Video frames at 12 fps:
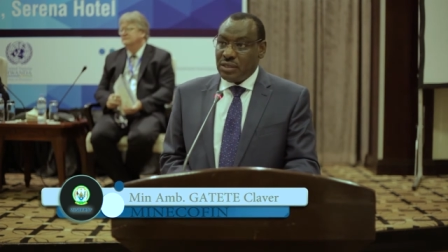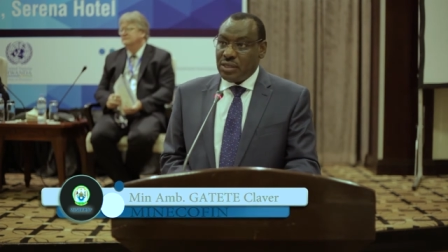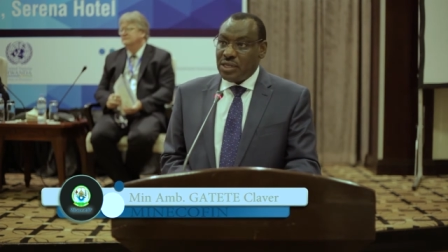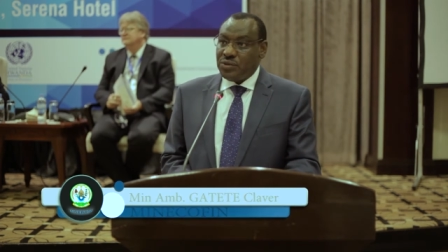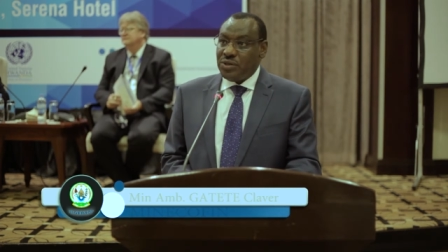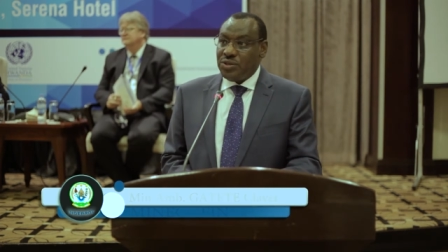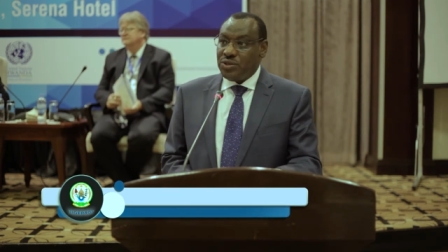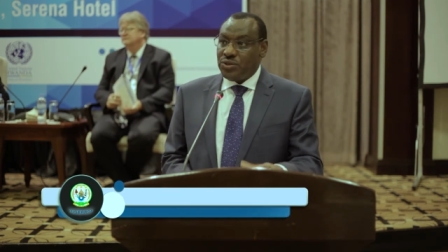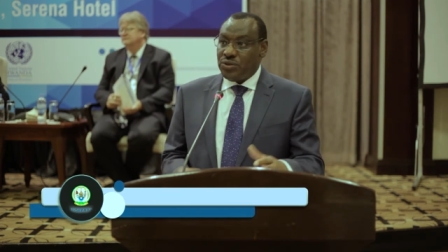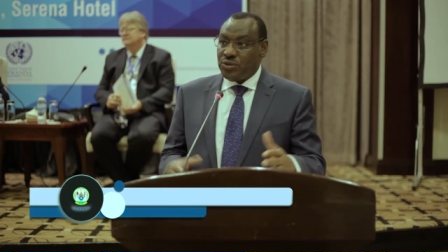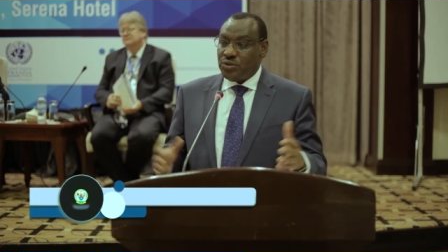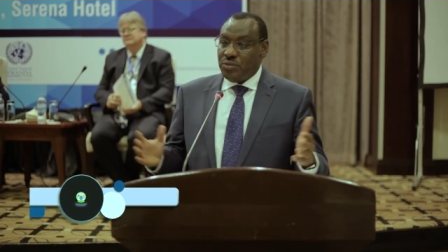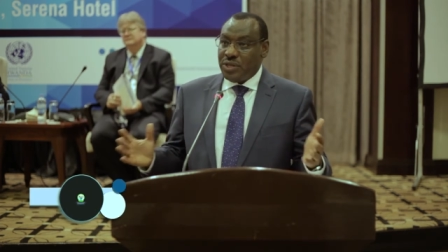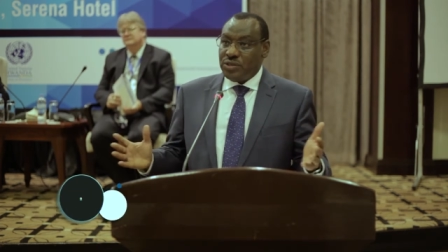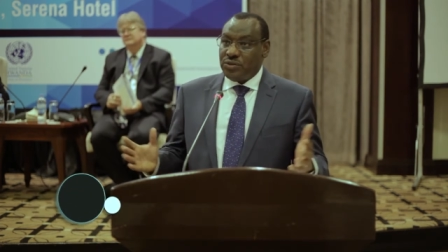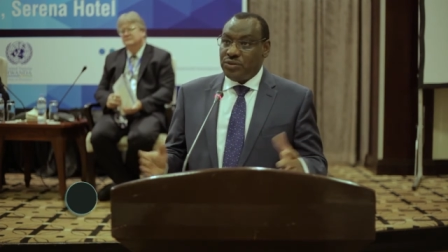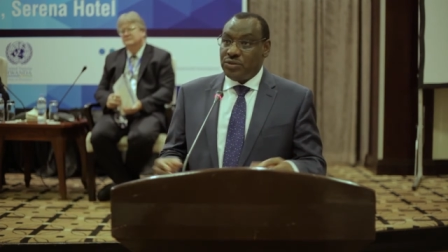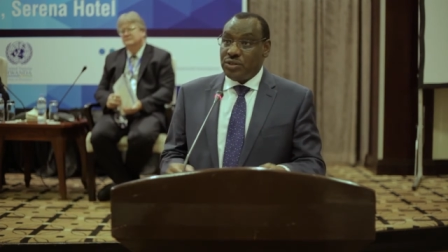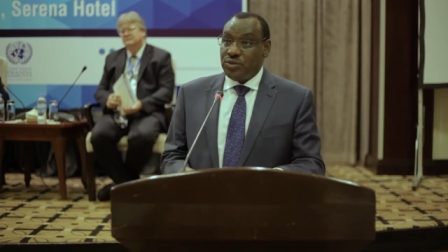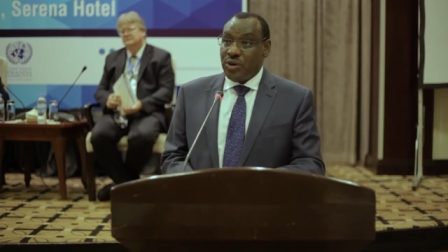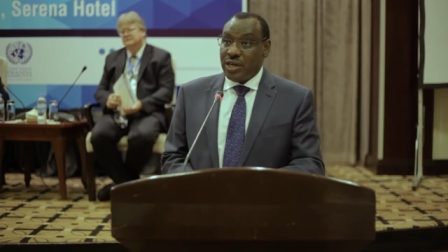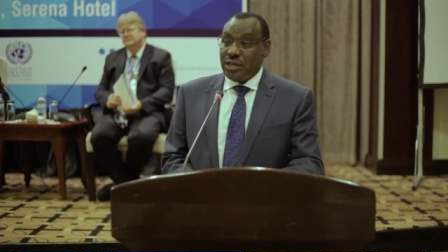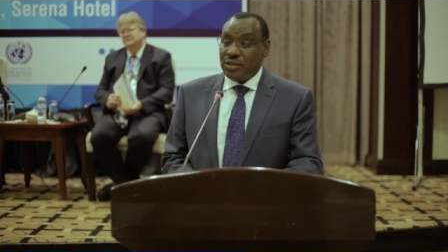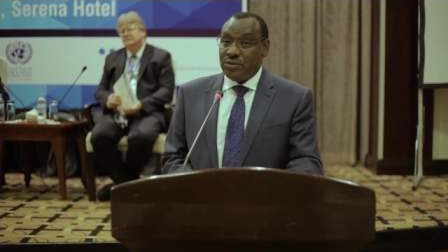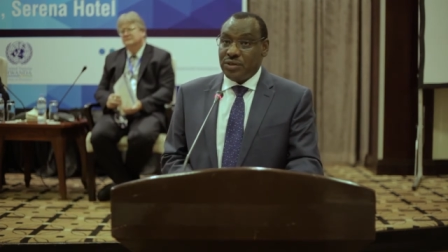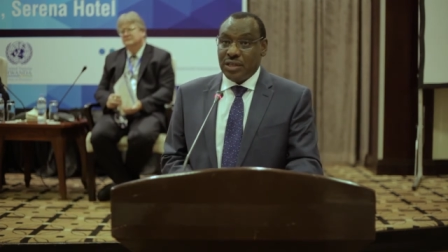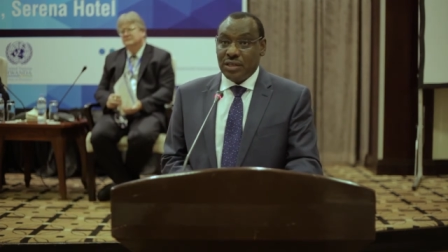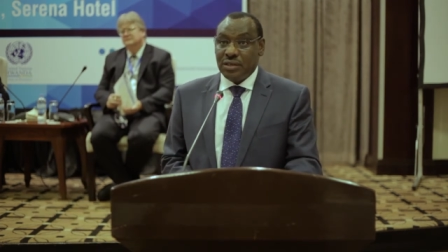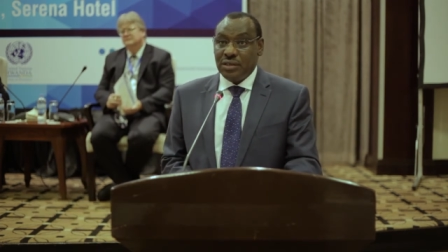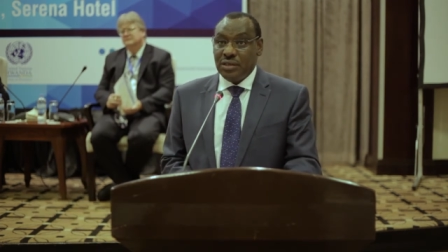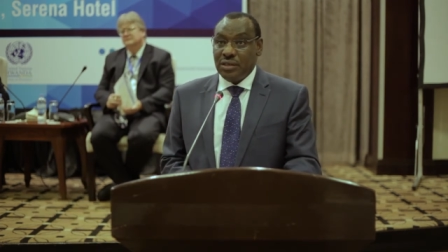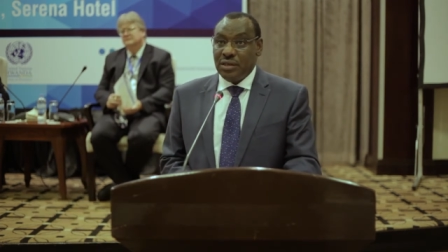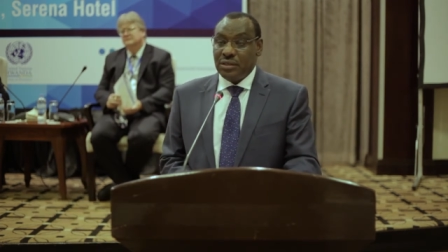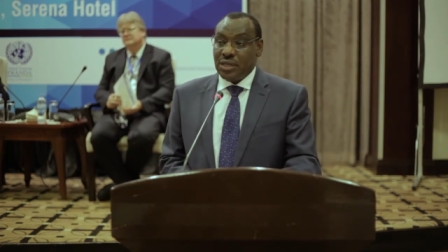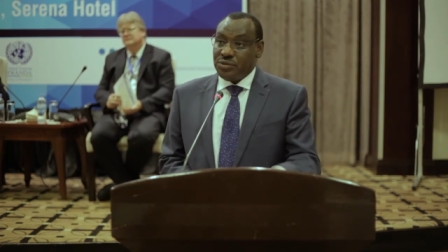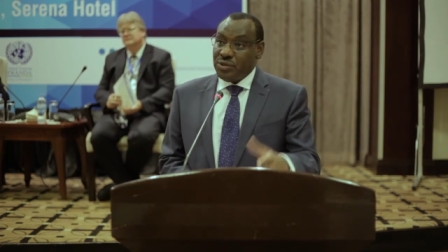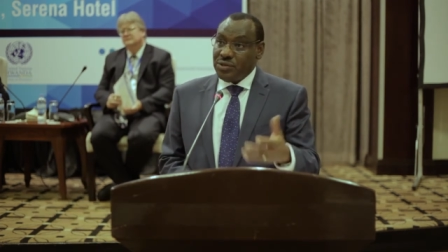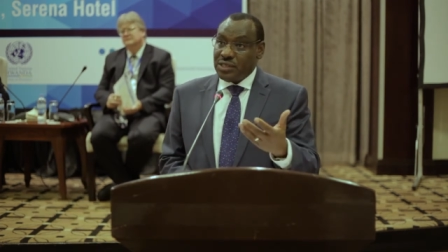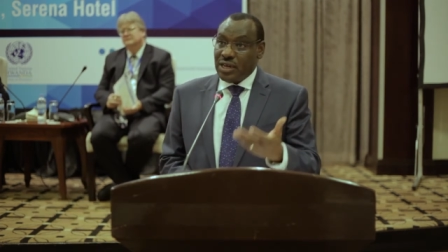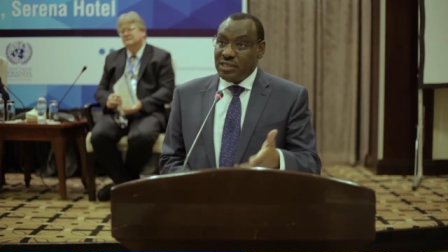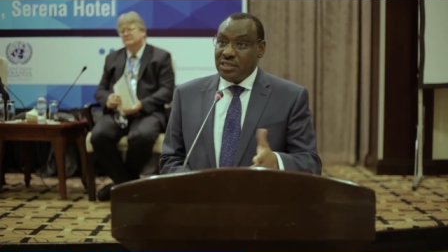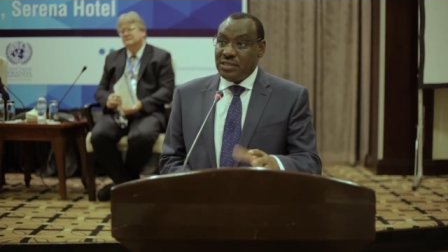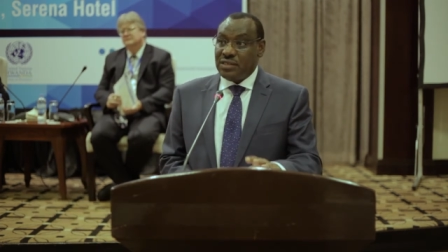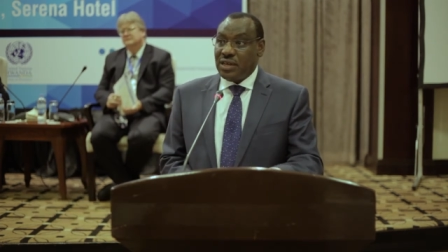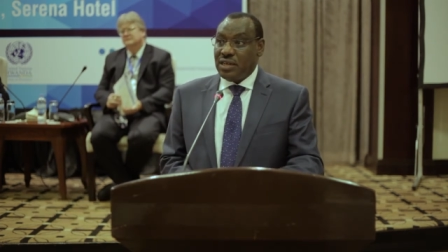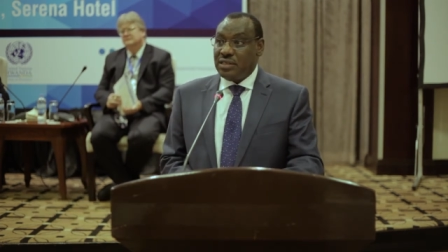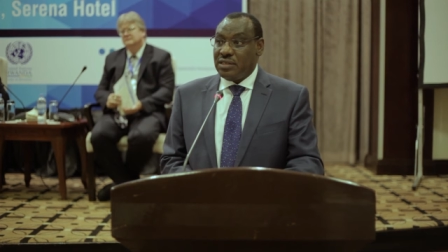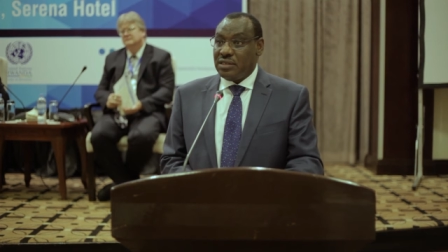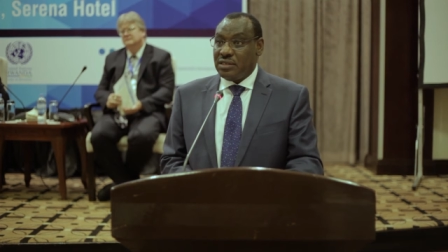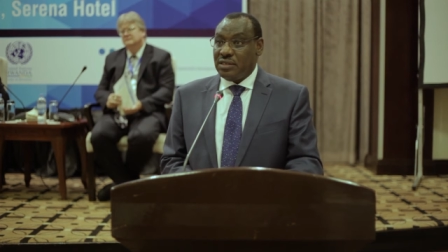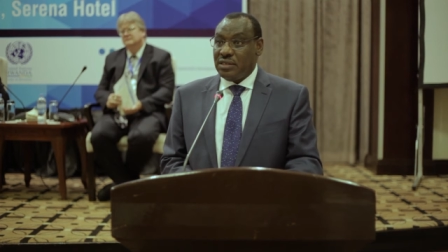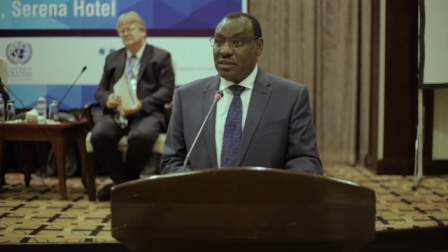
that's when you saw so many institutions working together. That's when you started Isange.